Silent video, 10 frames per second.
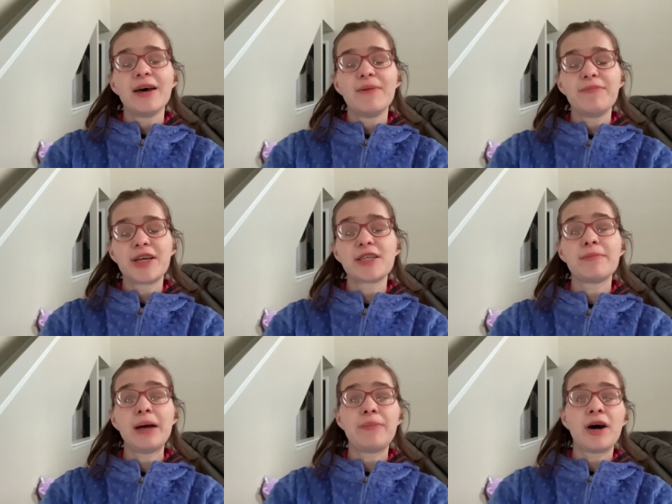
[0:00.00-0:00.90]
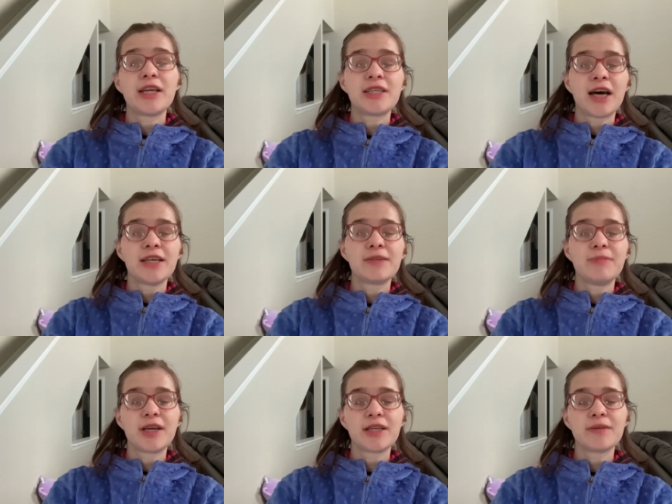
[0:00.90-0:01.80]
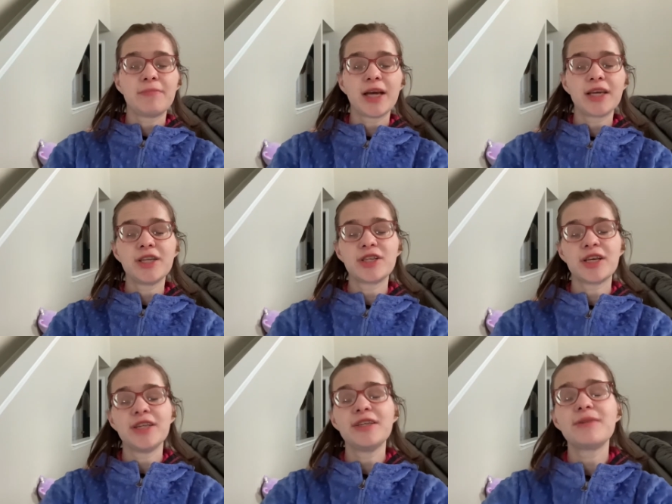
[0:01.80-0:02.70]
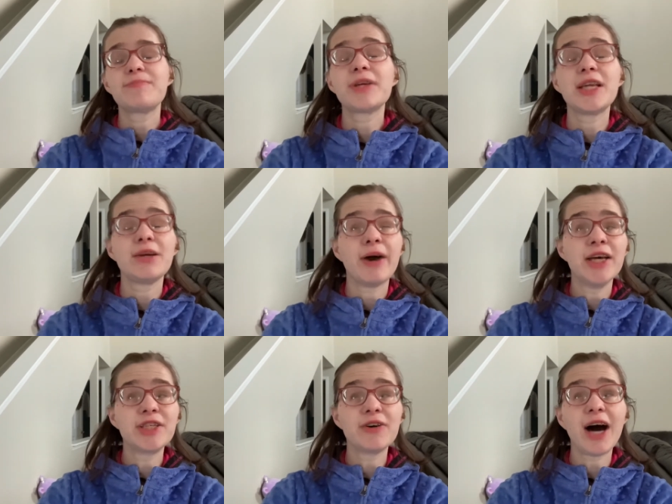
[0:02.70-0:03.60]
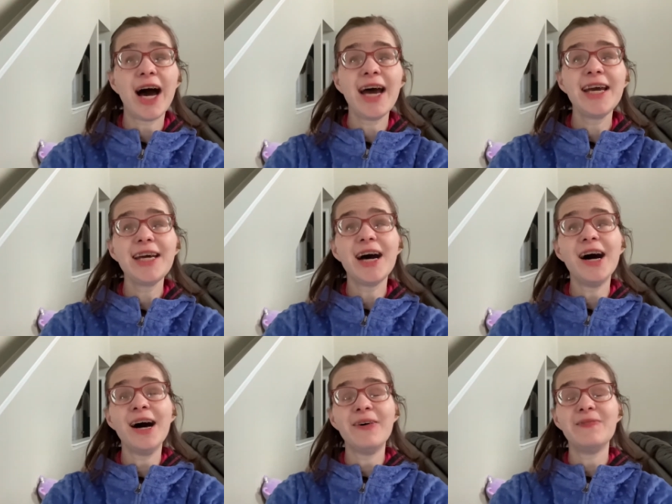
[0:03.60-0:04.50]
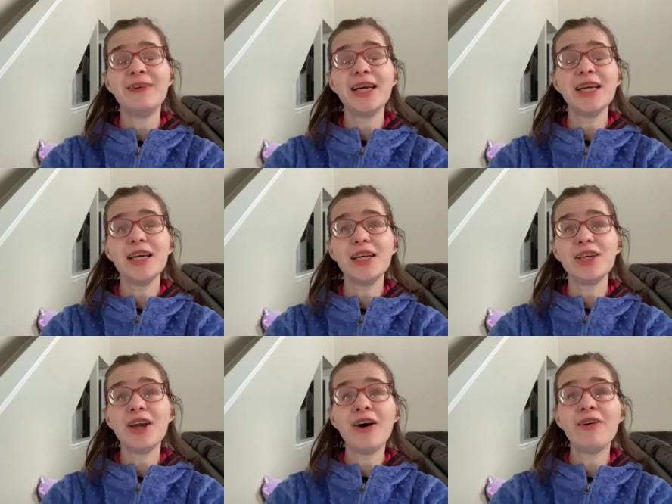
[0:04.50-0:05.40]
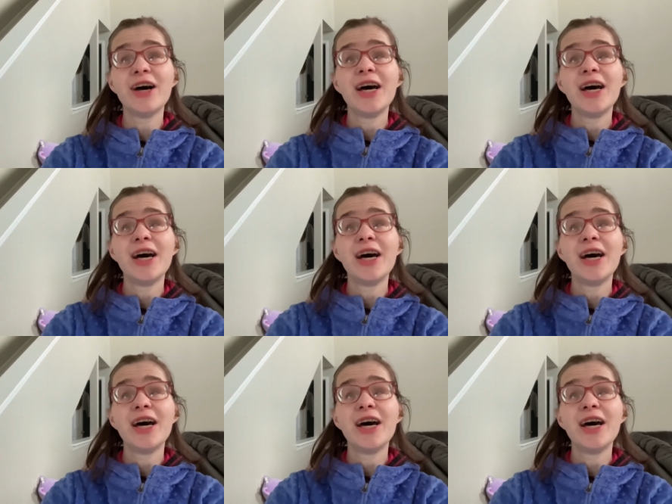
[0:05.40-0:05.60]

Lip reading: because of my body size and because of my condition. But anyway, so I, you know,